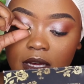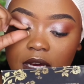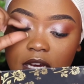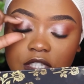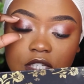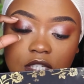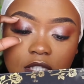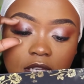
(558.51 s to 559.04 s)

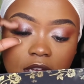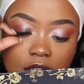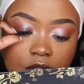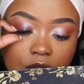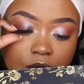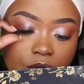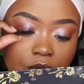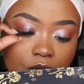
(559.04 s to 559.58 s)
I just
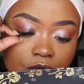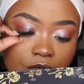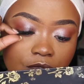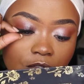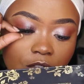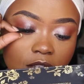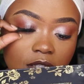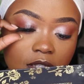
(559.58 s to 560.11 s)
tend to
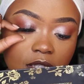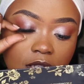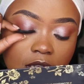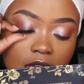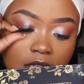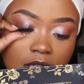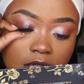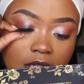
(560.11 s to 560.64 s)
fix it
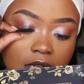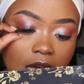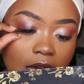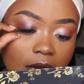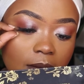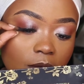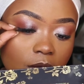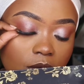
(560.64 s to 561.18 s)
as
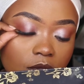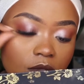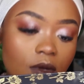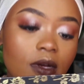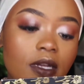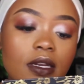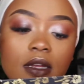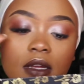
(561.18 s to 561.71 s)
time goes
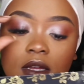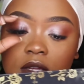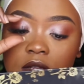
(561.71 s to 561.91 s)
on.